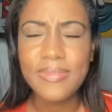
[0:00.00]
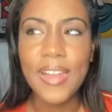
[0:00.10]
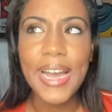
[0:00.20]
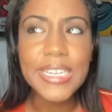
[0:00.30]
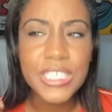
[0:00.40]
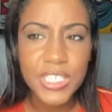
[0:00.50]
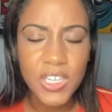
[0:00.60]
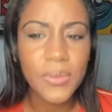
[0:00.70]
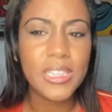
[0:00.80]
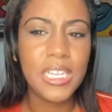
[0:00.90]
I
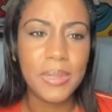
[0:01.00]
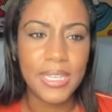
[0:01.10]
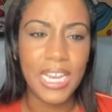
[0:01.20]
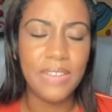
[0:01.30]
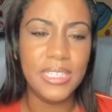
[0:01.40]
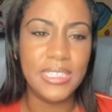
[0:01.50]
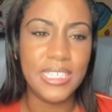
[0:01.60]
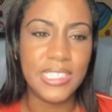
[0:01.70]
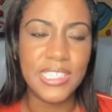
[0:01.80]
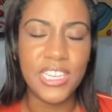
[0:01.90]
genuinely believe that
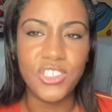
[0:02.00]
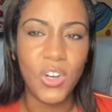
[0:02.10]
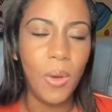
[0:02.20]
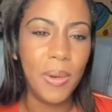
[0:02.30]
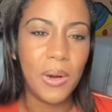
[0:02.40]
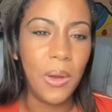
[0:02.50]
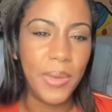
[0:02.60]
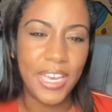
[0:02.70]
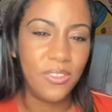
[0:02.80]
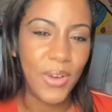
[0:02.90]
this is a Joe Burrow
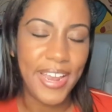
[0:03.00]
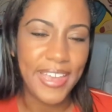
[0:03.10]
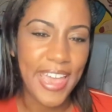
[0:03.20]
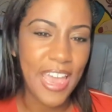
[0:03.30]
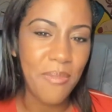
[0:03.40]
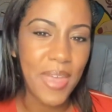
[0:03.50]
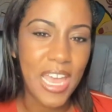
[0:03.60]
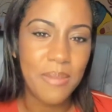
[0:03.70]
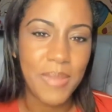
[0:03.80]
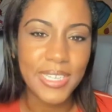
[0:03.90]
get-right game,
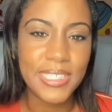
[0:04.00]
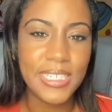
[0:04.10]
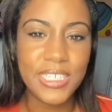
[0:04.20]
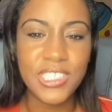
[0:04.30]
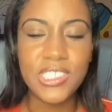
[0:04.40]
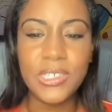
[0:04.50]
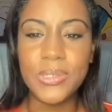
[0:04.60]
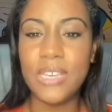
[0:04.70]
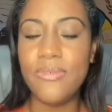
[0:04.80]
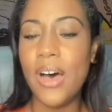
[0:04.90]
and Mixon could still
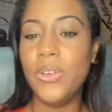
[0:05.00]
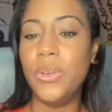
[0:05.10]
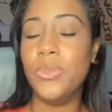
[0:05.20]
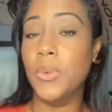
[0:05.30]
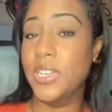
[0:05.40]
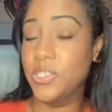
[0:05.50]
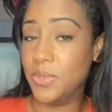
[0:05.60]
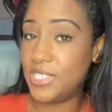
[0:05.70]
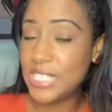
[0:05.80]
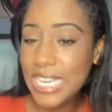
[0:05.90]
see value through his
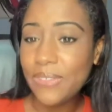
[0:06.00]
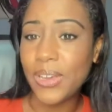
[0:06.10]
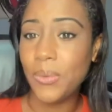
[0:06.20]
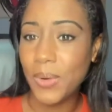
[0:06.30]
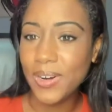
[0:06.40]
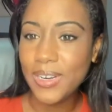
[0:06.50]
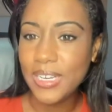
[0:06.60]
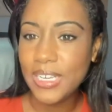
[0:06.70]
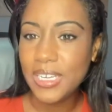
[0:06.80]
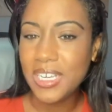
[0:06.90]
receiving work.
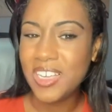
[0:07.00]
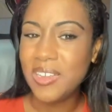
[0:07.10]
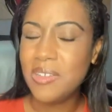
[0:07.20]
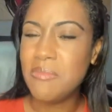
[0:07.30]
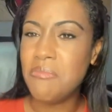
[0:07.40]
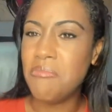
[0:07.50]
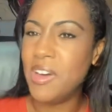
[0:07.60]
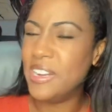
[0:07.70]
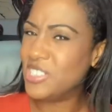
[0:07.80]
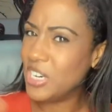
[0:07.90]

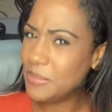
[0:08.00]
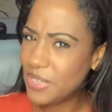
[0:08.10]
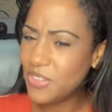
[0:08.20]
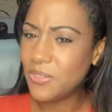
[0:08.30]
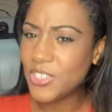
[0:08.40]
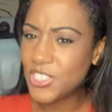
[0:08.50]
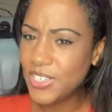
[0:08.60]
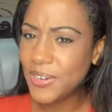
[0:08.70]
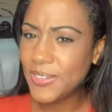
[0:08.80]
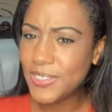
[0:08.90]
But in terms of the rushing
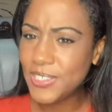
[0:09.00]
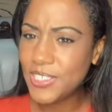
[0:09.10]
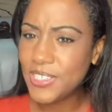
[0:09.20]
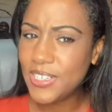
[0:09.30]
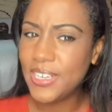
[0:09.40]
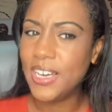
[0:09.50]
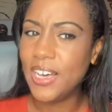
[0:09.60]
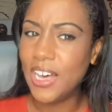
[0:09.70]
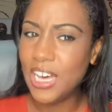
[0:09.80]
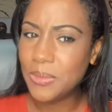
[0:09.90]
yardage,
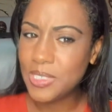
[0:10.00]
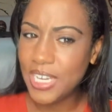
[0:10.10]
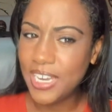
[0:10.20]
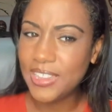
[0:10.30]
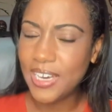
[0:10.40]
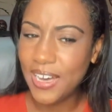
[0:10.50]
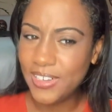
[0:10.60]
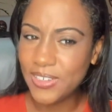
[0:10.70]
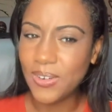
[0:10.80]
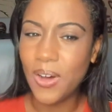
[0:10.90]
I will take the
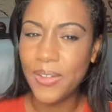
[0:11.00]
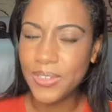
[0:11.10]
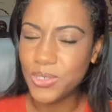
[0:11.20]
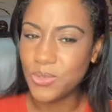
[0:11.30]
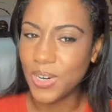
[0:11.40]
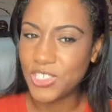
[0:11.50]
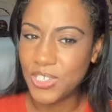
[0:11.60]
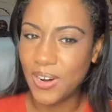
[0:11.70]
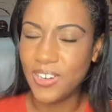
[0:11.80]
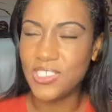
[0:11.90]
under on those rush
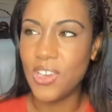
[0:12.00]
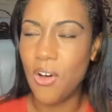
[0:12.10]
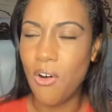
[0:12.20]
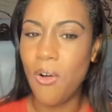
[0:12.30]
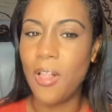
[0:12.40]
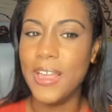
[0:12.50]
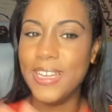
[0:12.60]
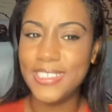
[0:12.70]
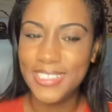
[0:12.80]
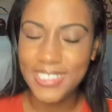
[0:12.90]
yards all
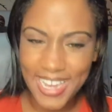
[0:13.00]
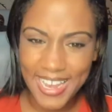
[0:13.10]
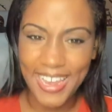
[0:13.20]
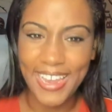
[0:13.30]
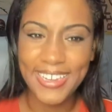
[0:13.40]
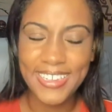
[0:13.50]
day.